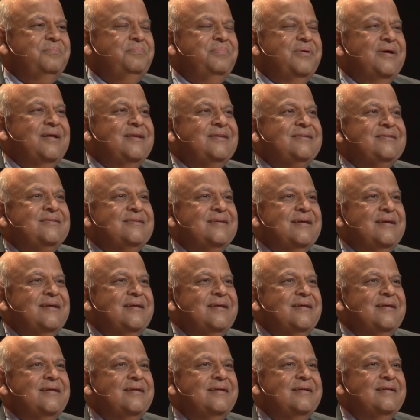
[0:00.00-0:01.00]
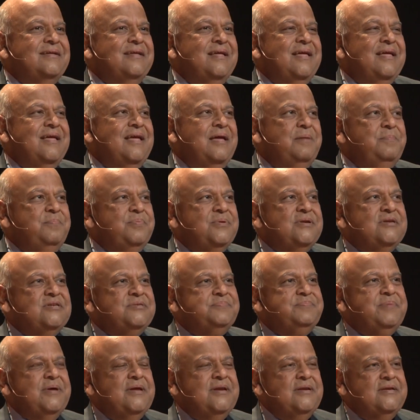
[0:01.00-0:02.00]
but uh,
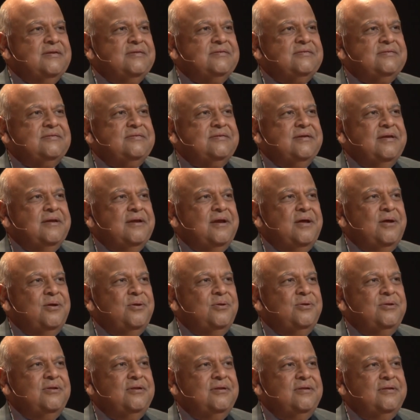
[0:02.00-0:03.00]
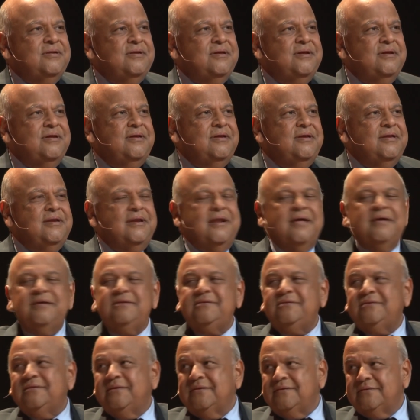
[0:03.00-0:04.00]
Emperor's Palace around the early
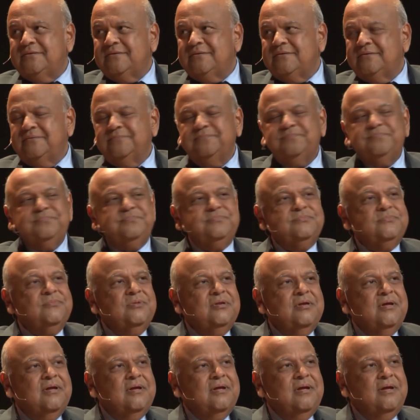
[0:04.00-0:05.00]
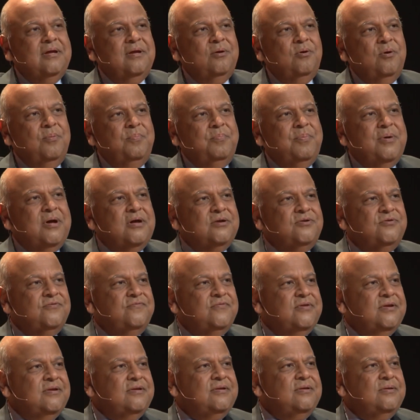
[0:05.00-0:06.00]
90s, uh, or part
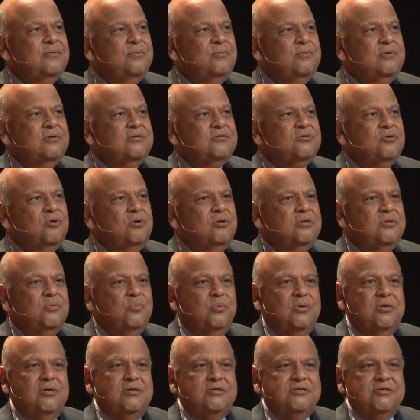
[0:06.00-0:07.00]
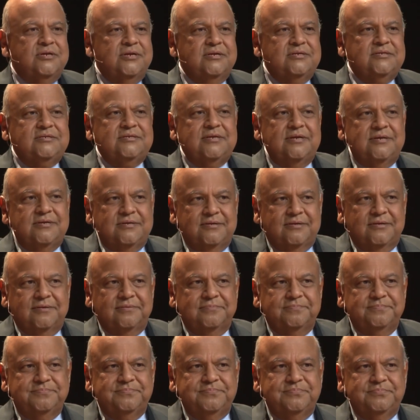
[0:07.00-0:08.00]
of it, was called the World Trade Center.
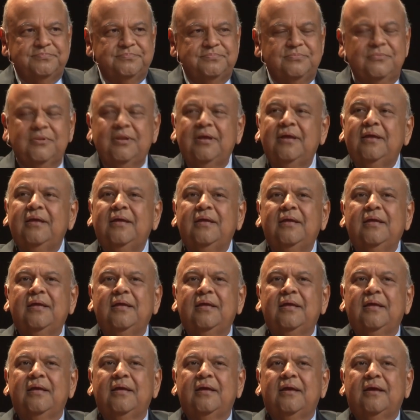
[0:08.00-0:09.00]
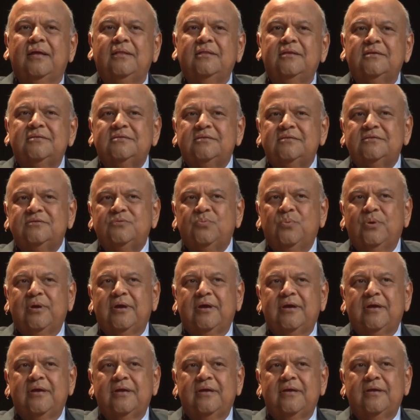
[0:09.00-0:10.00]
And this is
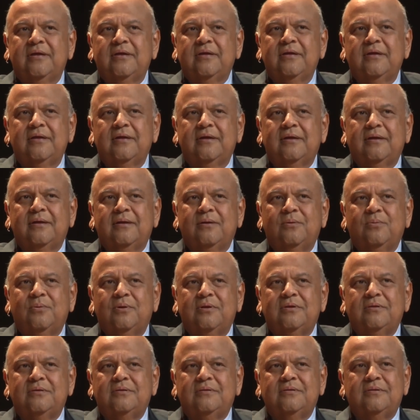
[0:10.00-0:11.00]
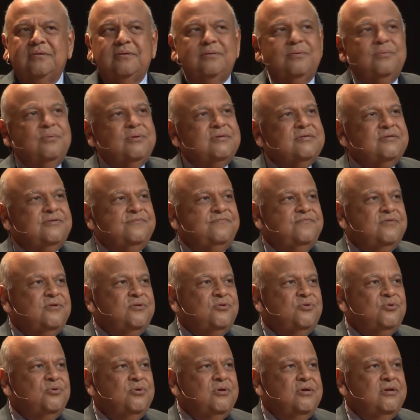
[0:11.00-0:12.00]
where uh, what
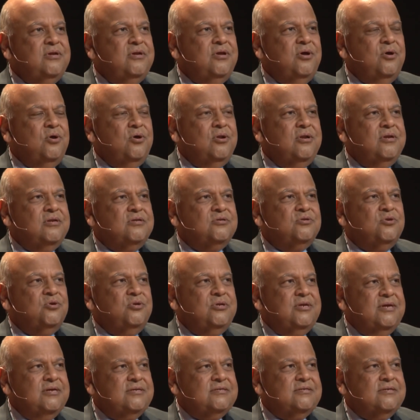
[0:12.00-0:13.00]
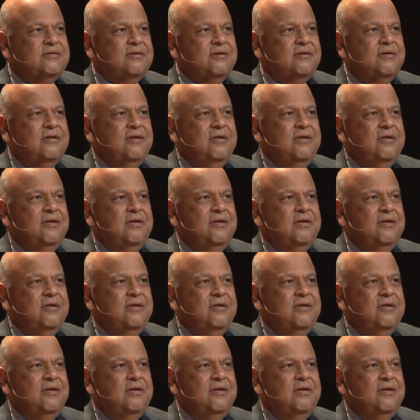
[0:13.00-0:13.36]
referred to earlier on as CODESA